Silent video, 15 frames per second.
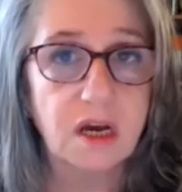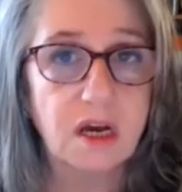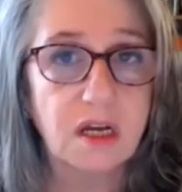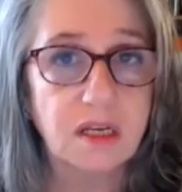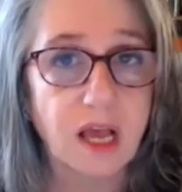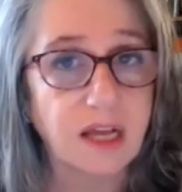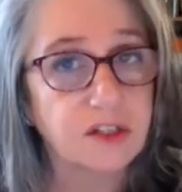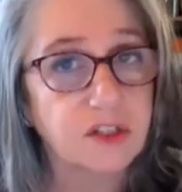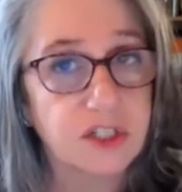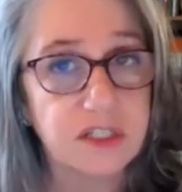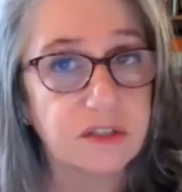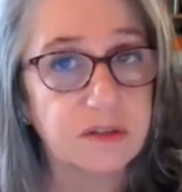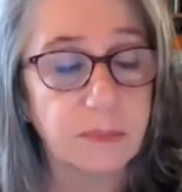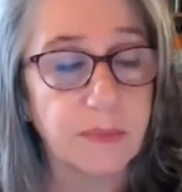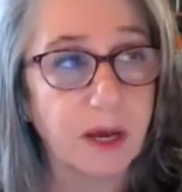not
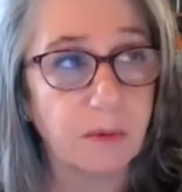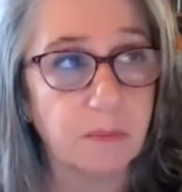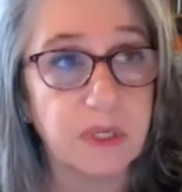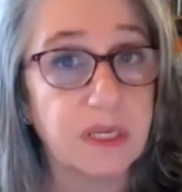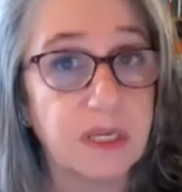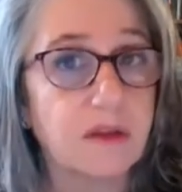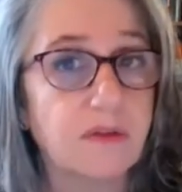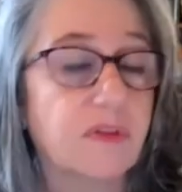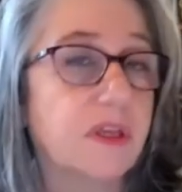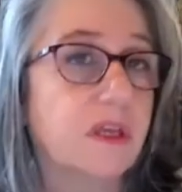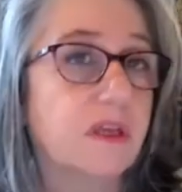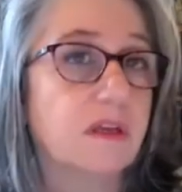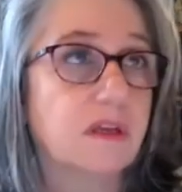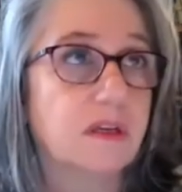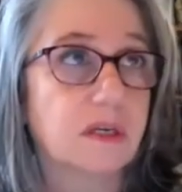just about being
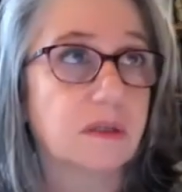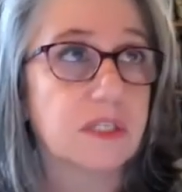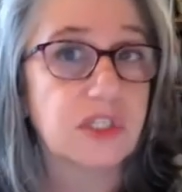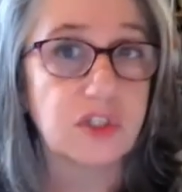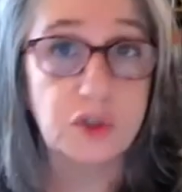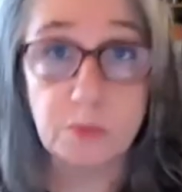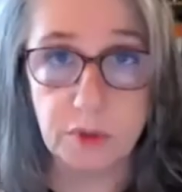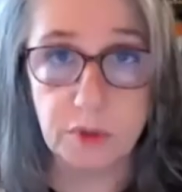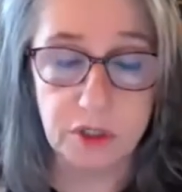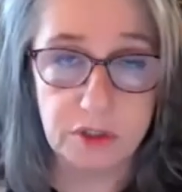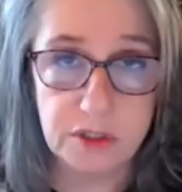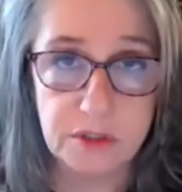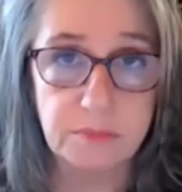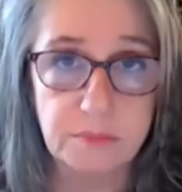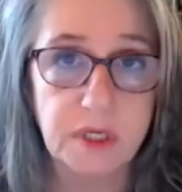the
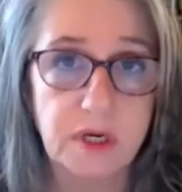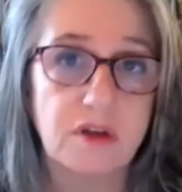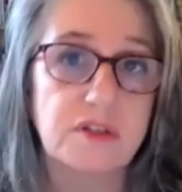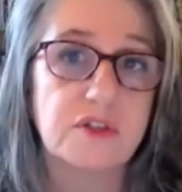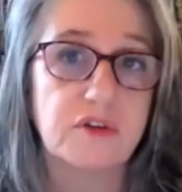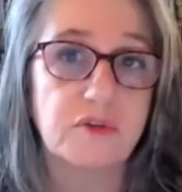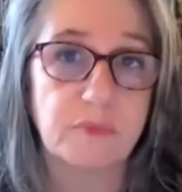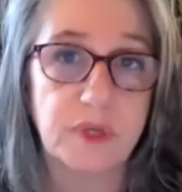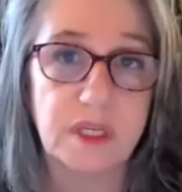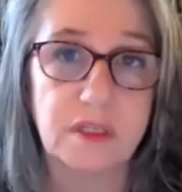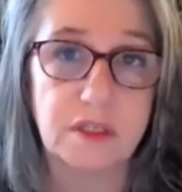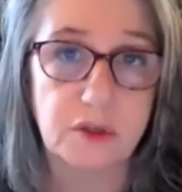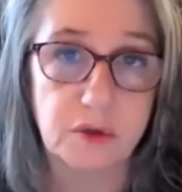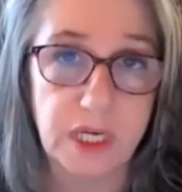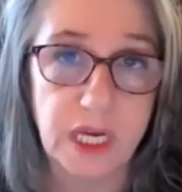consumers, but also being the
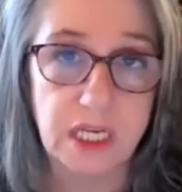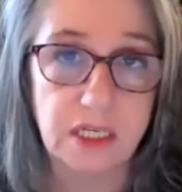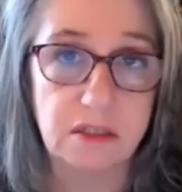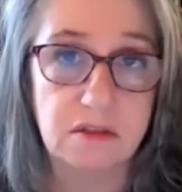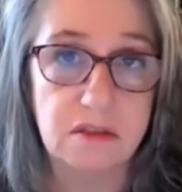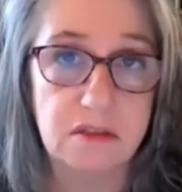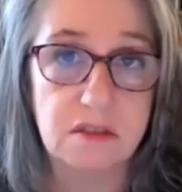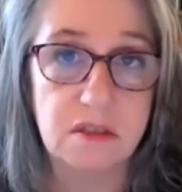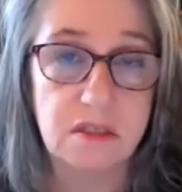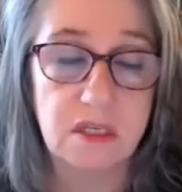creators.